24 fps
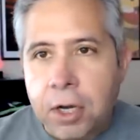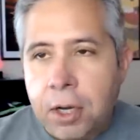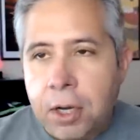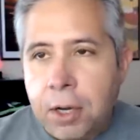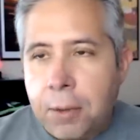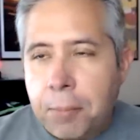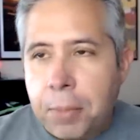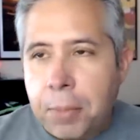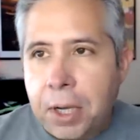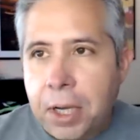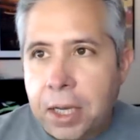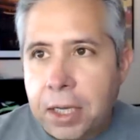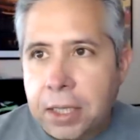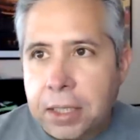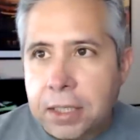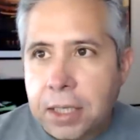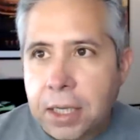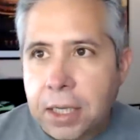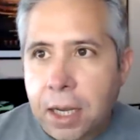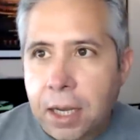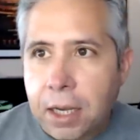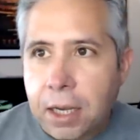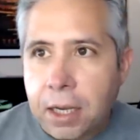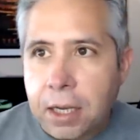But
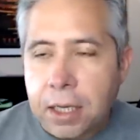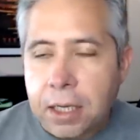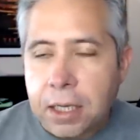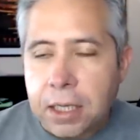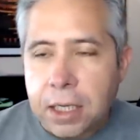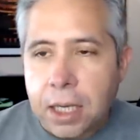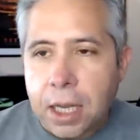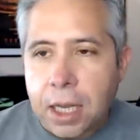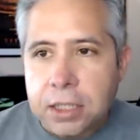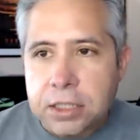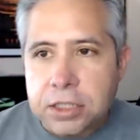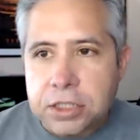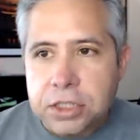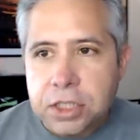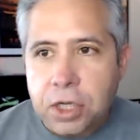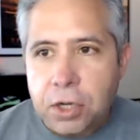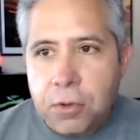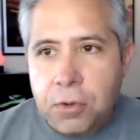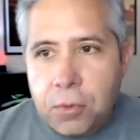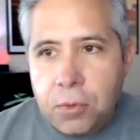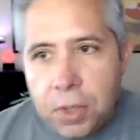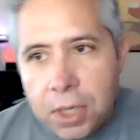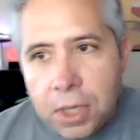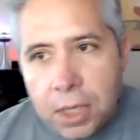uh,
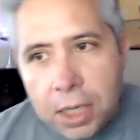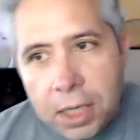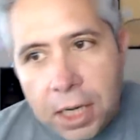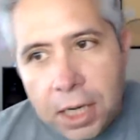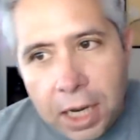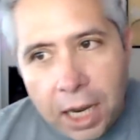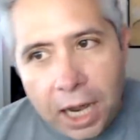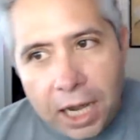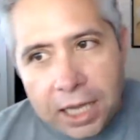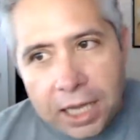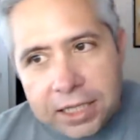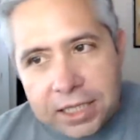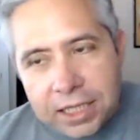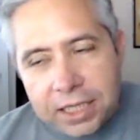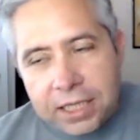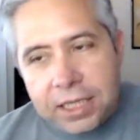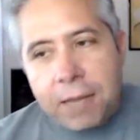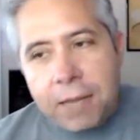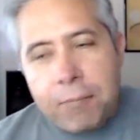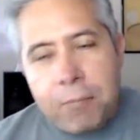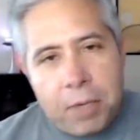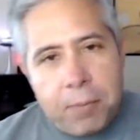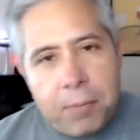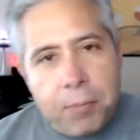so I think
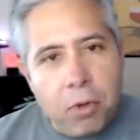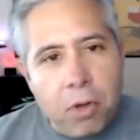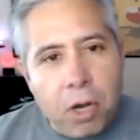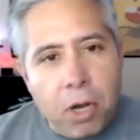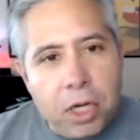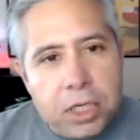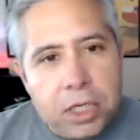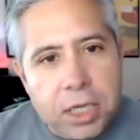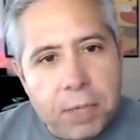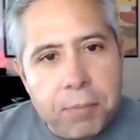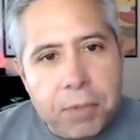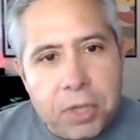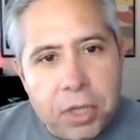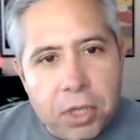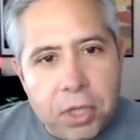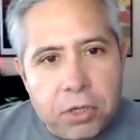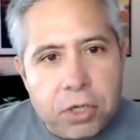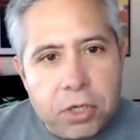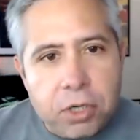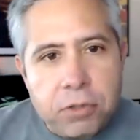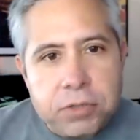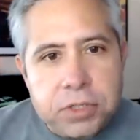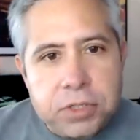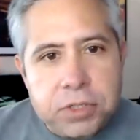that people are dipping their
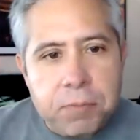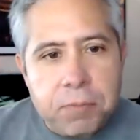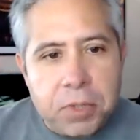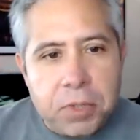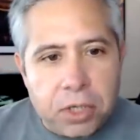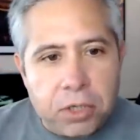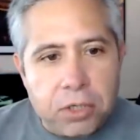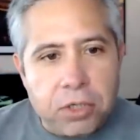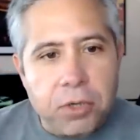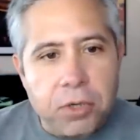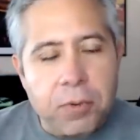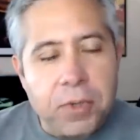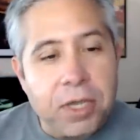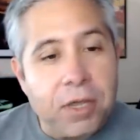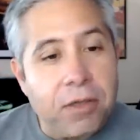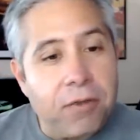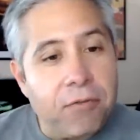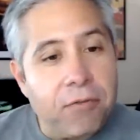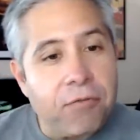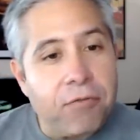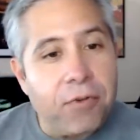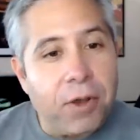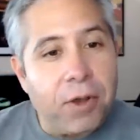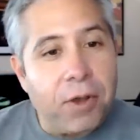toes in, but they're doing it
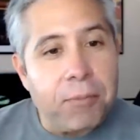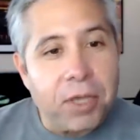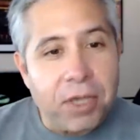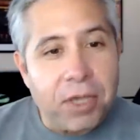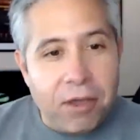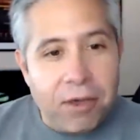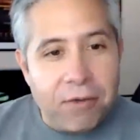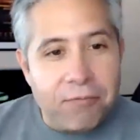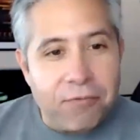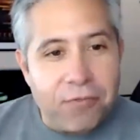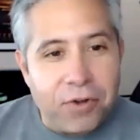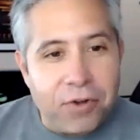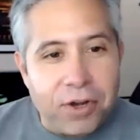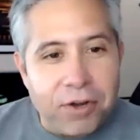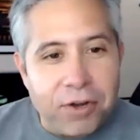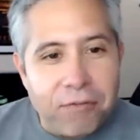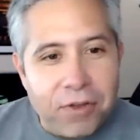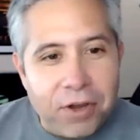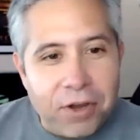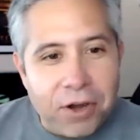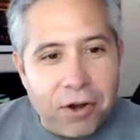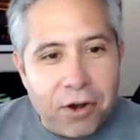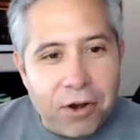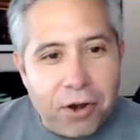from the comfort of
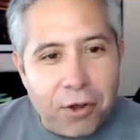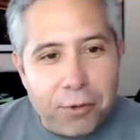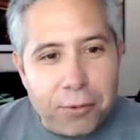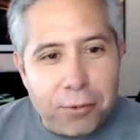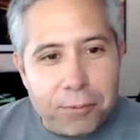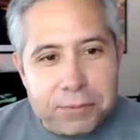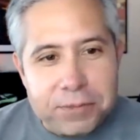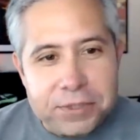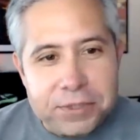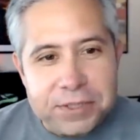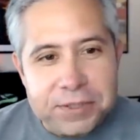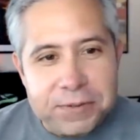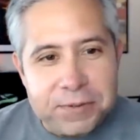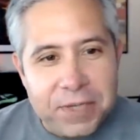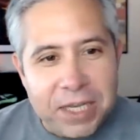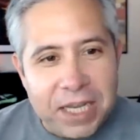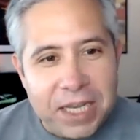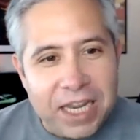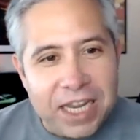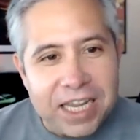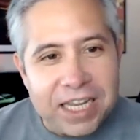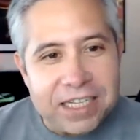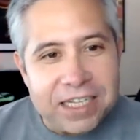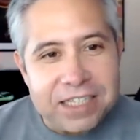their homes
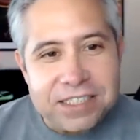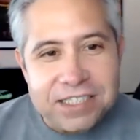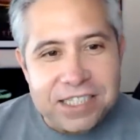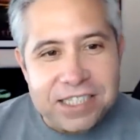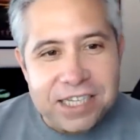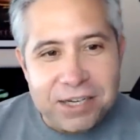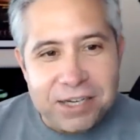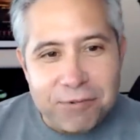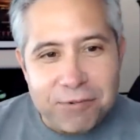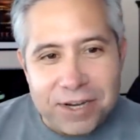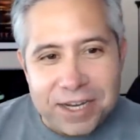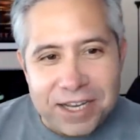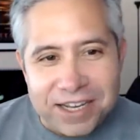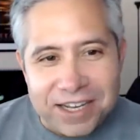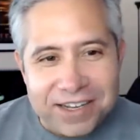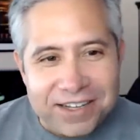in secret.